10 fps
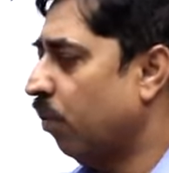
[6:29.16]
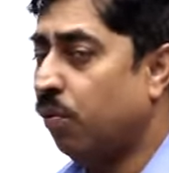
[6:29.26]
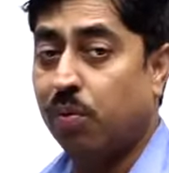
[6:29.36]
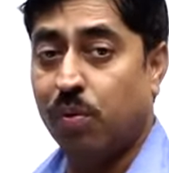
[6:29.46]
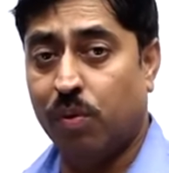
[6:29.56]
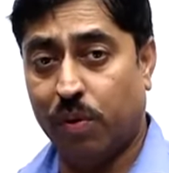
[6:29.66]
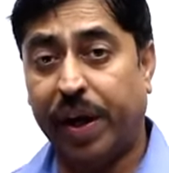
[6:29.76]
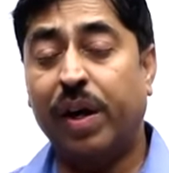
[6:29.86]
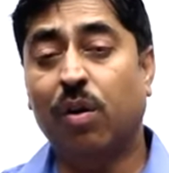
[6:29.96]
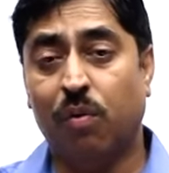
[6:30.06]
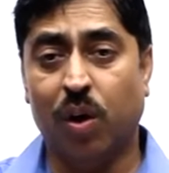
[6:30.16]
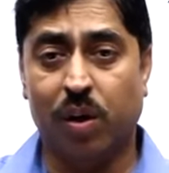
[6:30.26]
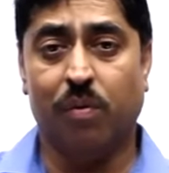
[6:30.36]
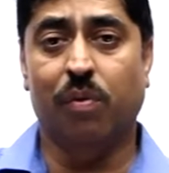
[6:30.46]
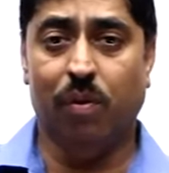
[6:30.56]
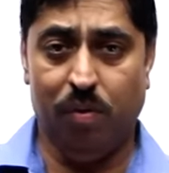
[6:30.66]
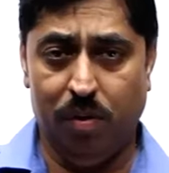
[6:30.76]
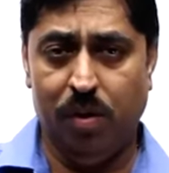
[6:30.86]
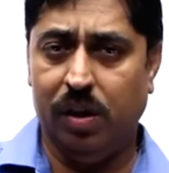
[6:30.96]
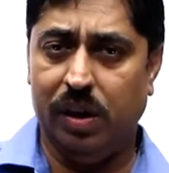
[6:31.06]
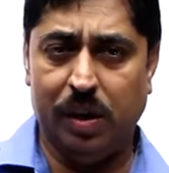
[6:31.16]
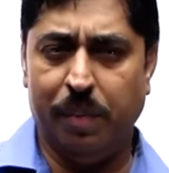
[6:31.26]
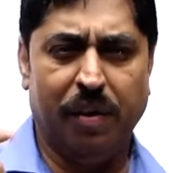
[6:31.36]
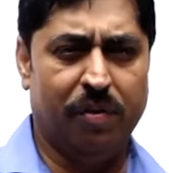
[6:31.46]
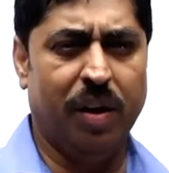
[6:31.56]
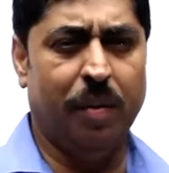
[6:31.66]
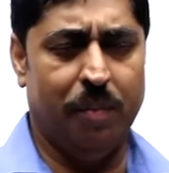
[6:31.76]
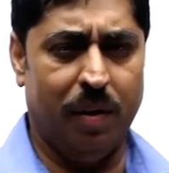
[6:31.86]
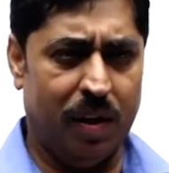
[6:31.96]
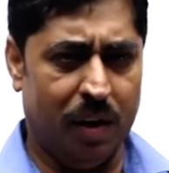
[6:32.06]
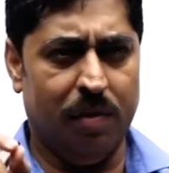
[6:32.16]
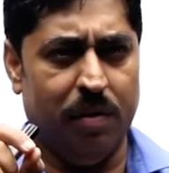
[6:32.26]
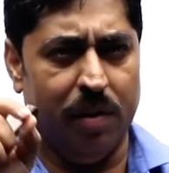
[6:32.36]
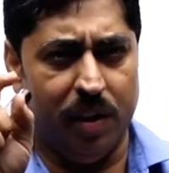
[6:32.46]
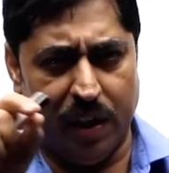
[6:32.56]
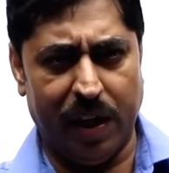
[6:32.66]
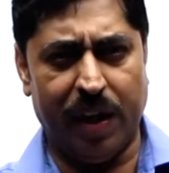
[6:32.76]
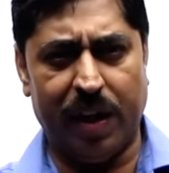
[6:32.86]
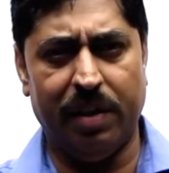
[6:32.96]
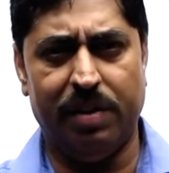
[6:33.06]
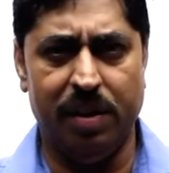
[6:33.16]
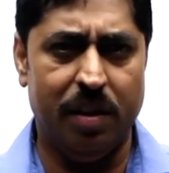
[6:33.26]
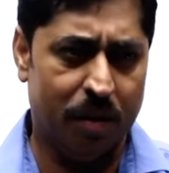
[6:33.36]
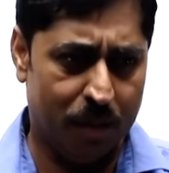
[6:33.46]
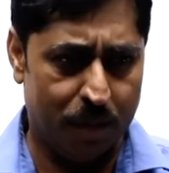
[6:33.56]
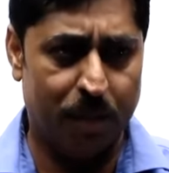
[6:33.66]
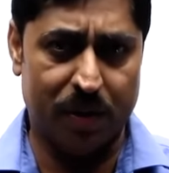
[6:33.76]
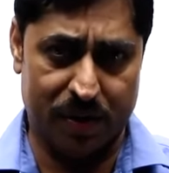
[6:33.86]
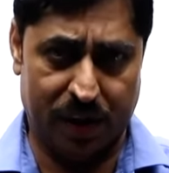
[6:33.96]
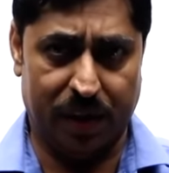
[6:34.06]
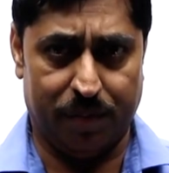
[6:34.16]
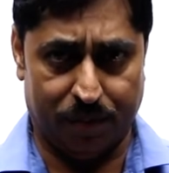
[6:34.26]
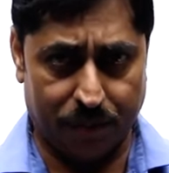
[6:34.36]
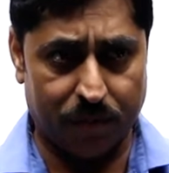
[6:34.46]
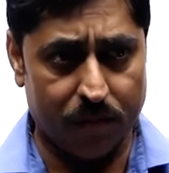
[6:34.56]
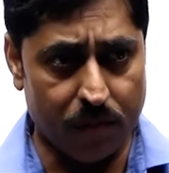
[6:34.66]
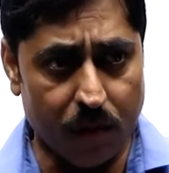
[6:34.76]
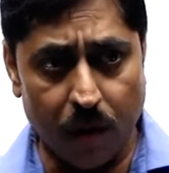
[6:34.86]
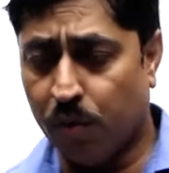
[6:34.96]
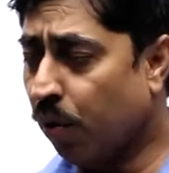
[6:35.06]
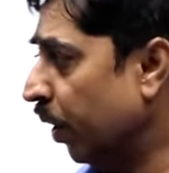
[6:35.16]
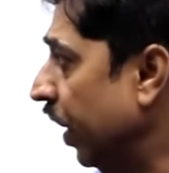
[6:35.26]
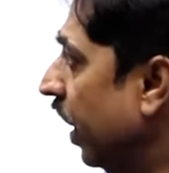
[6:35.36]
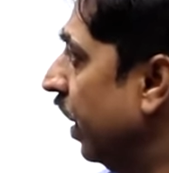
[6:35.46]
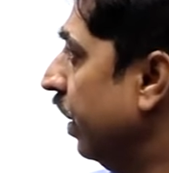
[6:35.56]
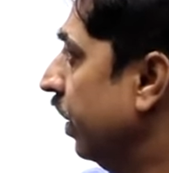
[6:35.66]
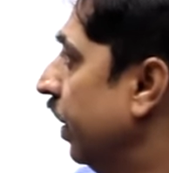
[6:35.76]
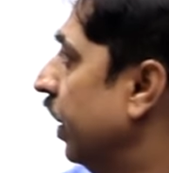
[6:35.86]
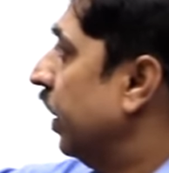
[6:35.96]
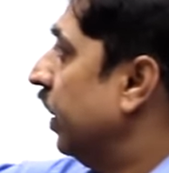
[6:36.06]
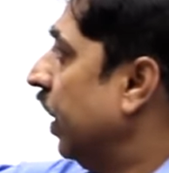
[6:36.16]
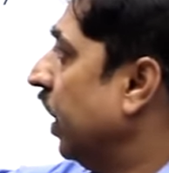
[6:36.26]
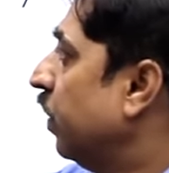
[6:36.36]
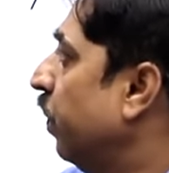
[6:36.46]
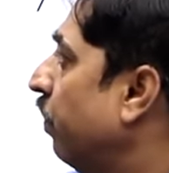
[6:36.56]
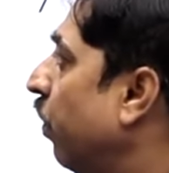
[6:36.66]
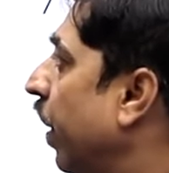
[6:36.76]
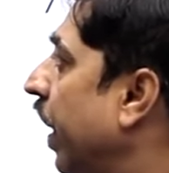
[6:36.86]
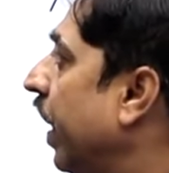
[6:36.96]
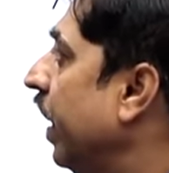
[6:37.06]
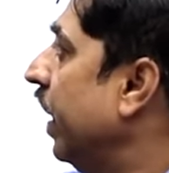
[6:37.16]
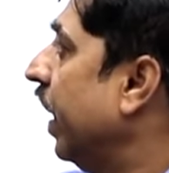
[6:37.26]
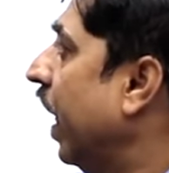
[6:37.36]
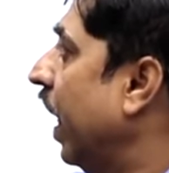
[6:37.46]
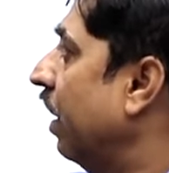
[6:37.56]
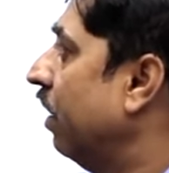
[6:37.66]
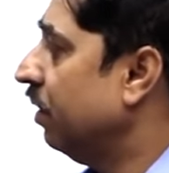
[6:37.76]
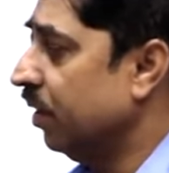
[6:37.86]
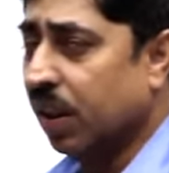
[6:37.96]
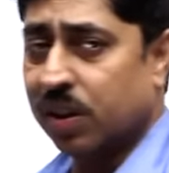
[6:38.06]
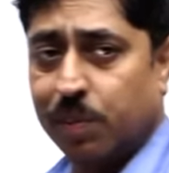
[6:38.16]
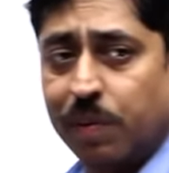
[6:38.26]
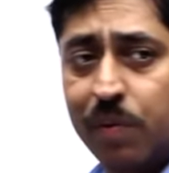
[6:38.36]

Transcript: of rate of water flow remains same, it is k kg per second. So, here just before hitting the can, this